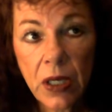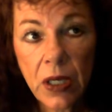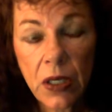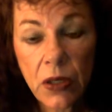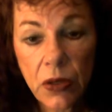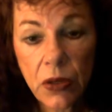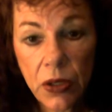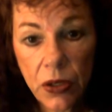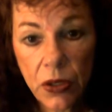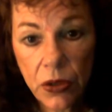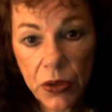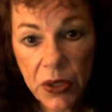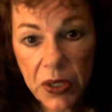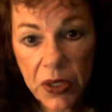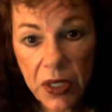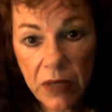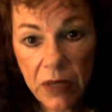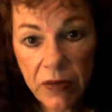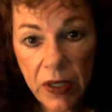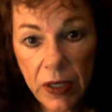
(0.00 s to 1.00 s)
You can use
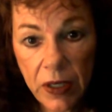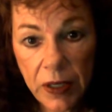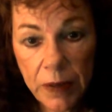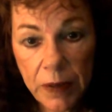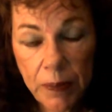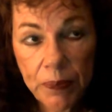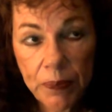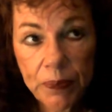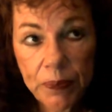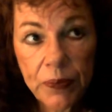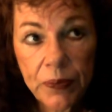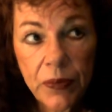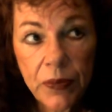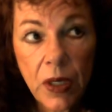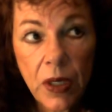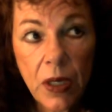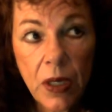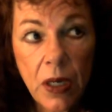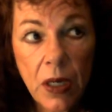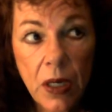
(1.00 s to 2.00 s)
stevia.
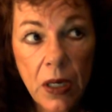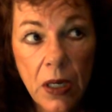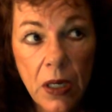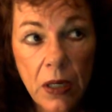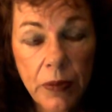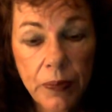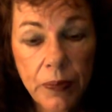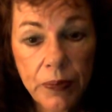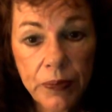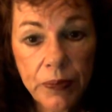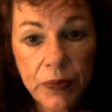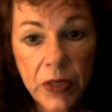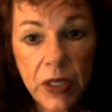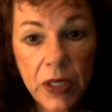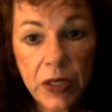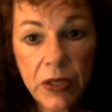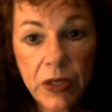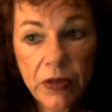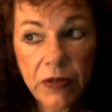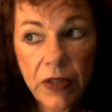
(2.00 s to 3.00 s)

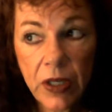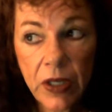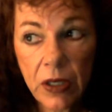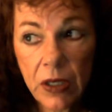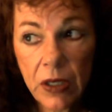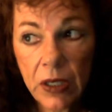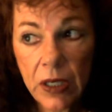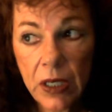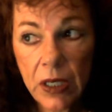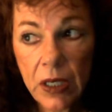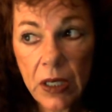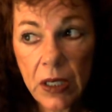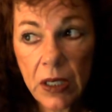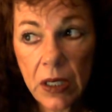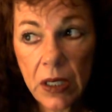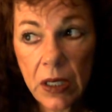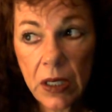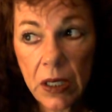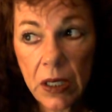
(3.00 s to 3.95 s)
It's fairly